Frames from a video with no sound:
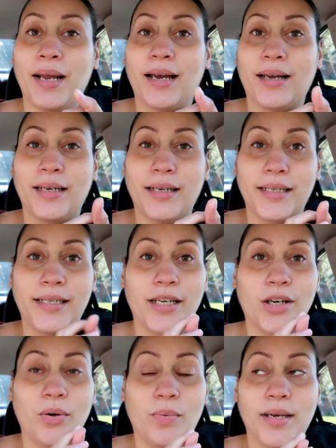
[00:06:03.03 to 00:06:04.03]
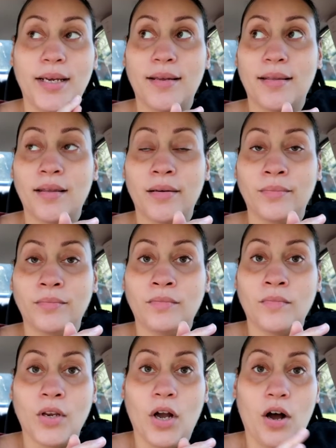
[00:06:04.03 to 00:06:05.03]
not gonna deal with
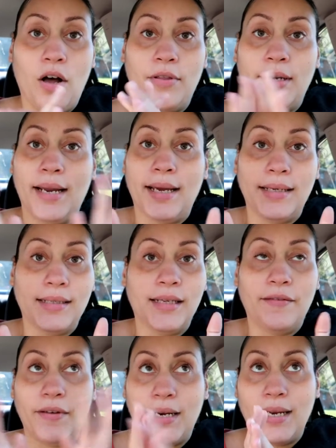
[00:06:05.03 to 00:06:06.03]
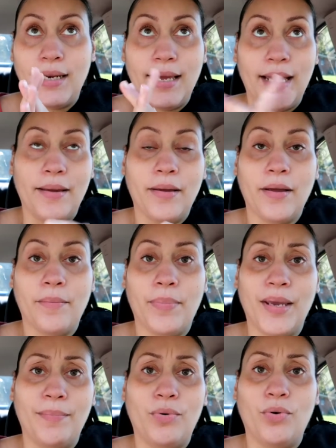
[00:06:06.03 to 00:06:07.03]
all the negativity that
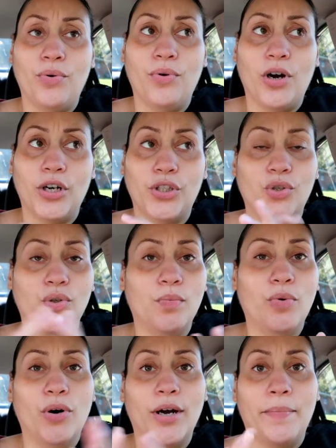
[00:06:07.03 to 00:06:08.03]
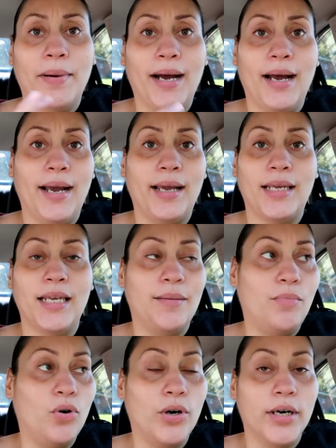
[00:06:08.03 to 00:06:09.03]
people are too bored behind
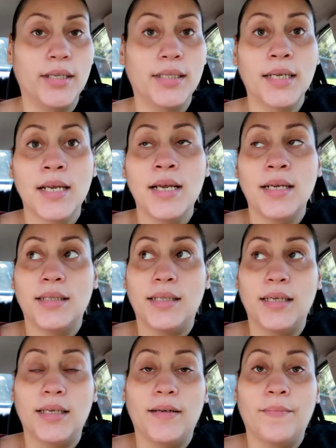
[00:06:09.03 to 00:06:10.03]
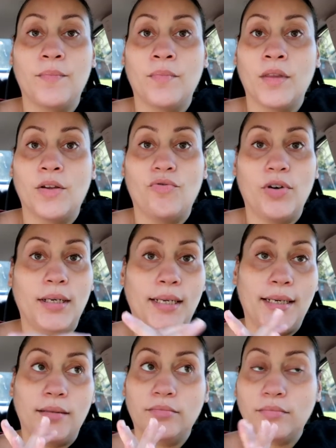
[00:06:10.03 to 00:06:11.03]
keyboards to
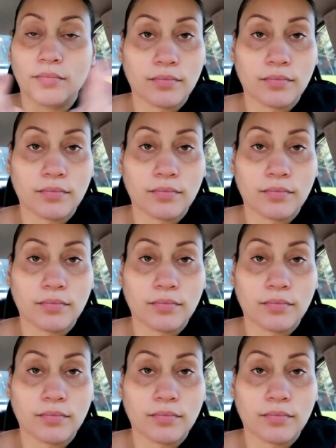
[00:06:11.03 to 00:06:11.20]
really